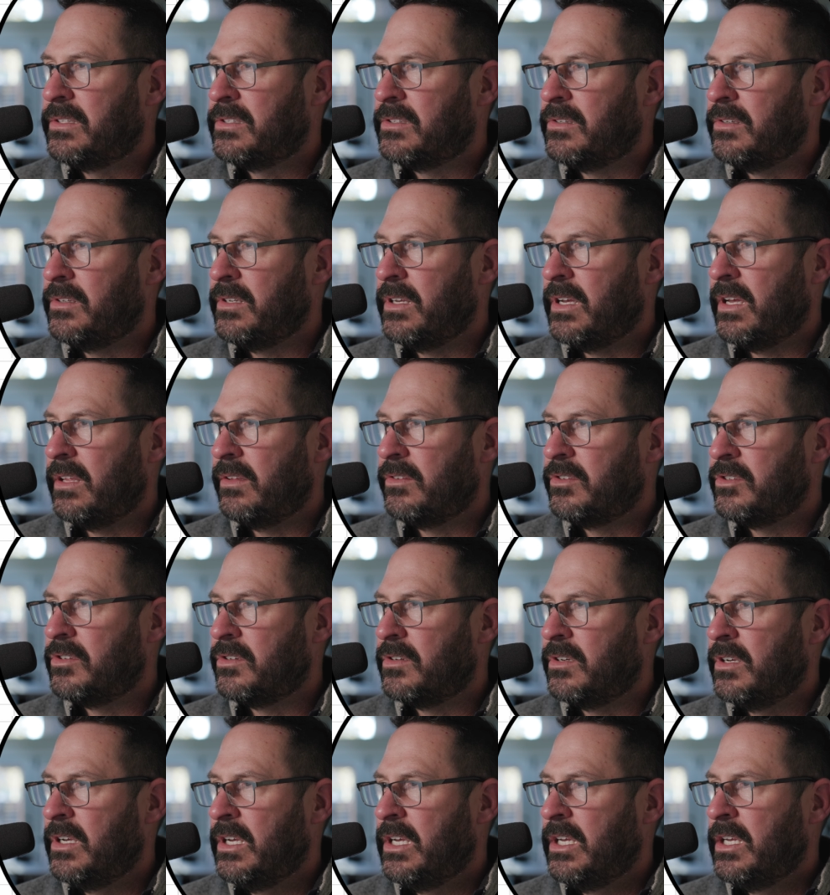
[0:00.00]
So you got
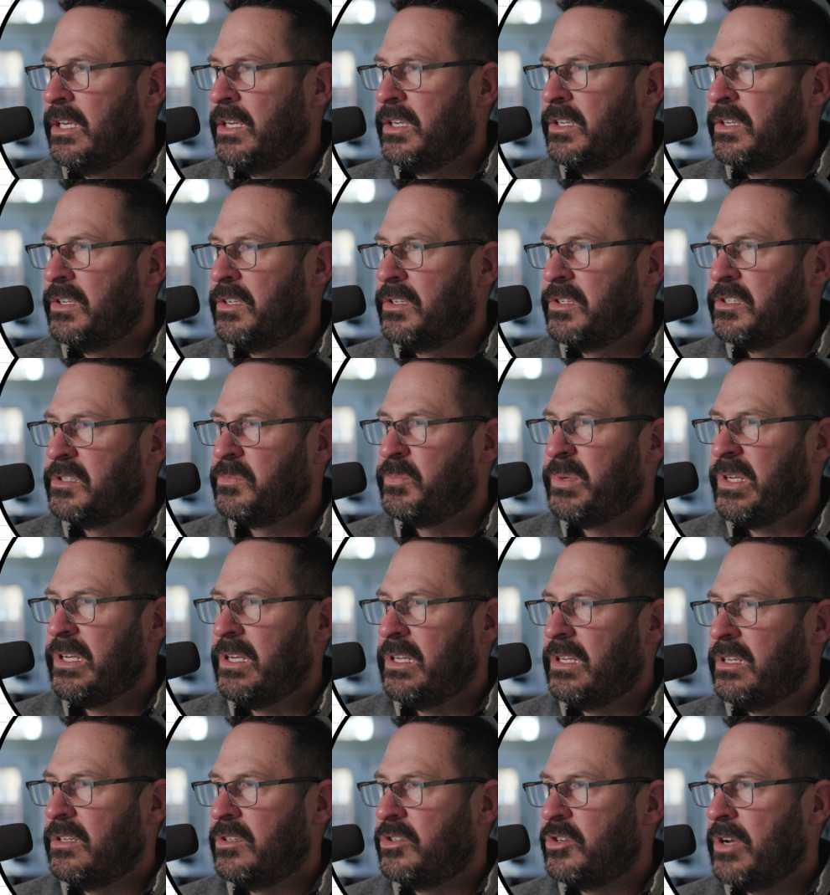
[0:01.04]
your
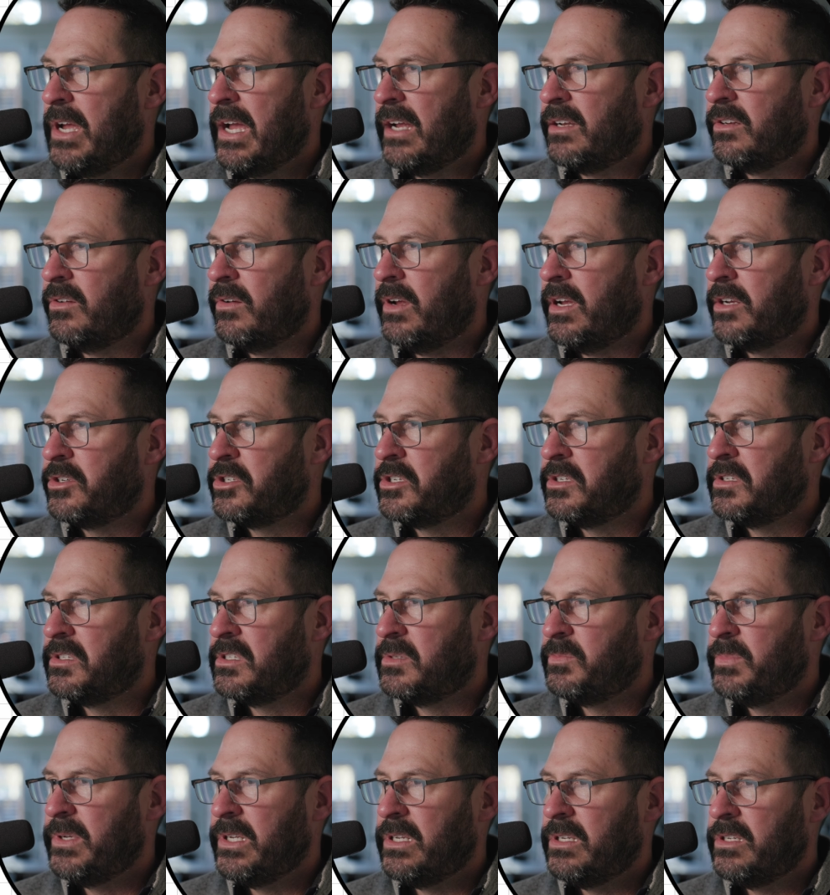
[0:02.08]
speed and track direction,
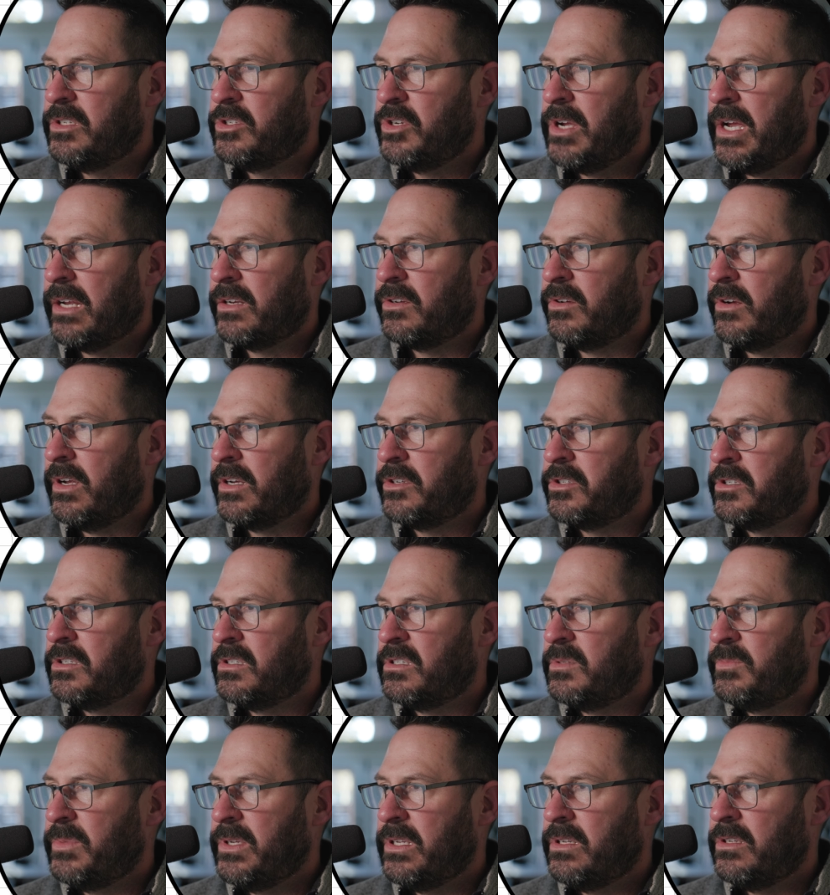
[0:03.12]
speed and track direction,
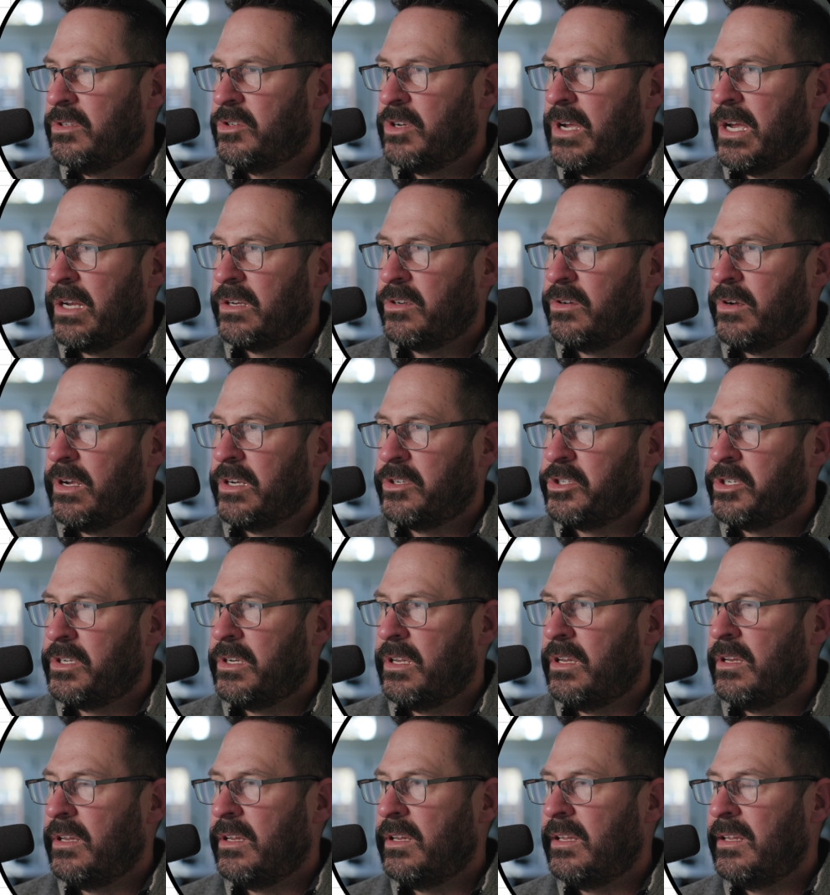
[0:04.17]
speed and track direction,
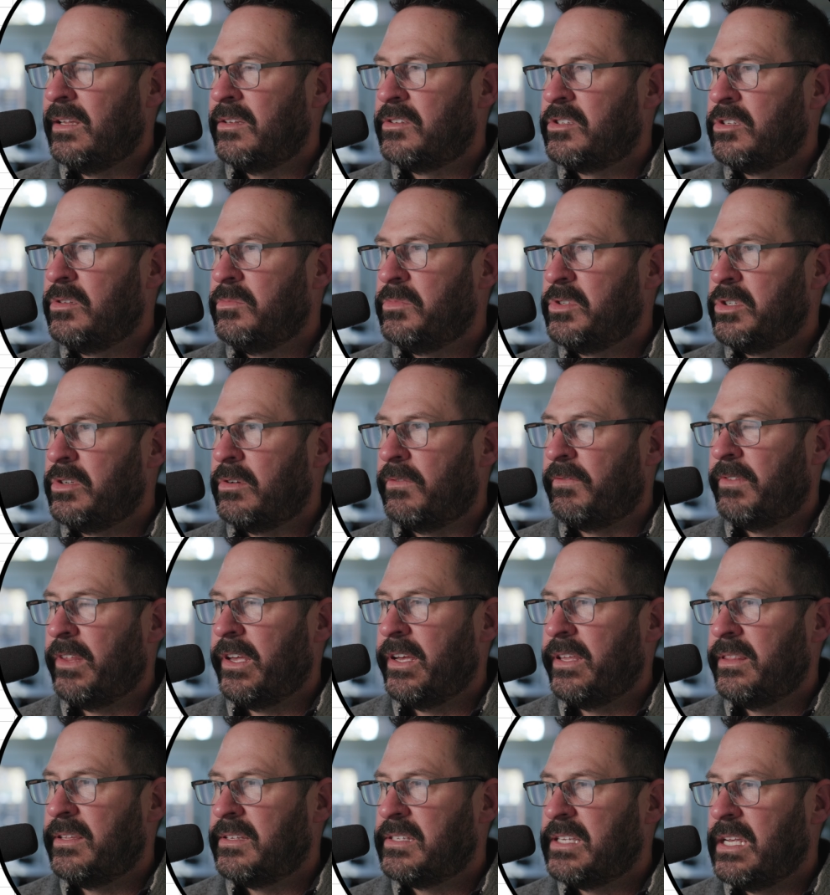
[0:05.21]
and it assumes you're
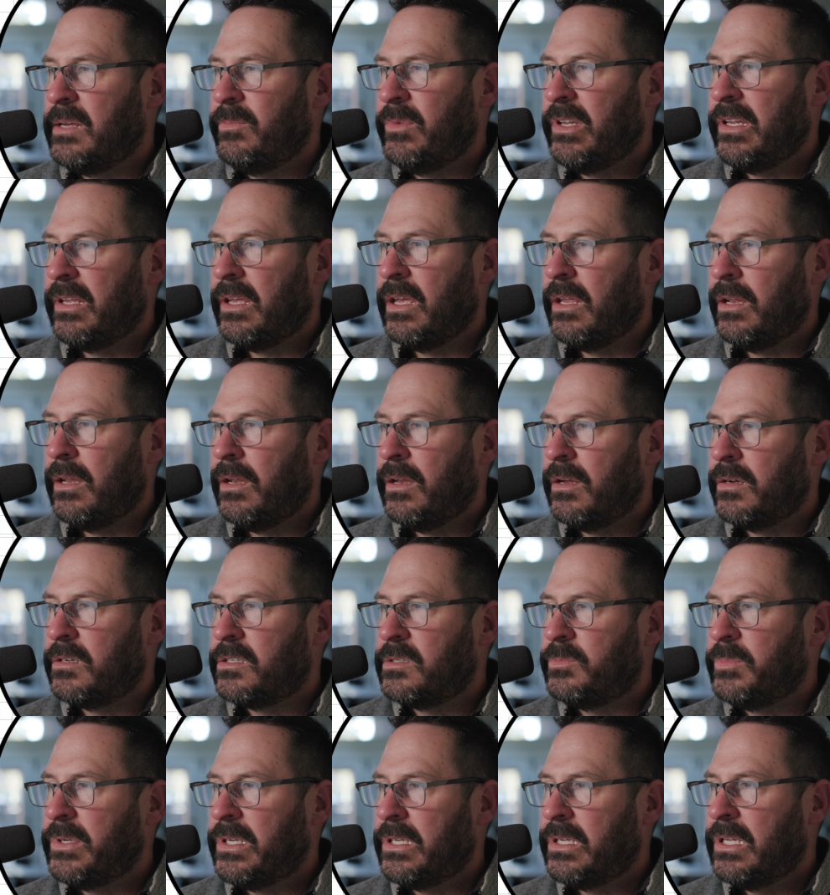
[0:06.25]
flying the same indicated
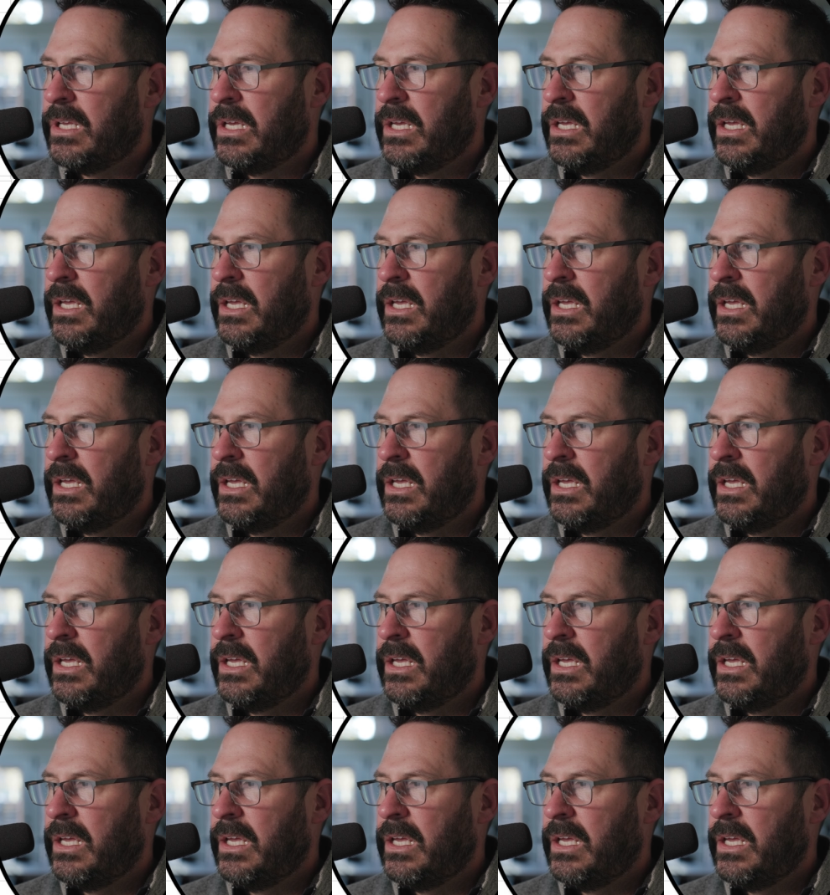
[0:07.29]
airspeed,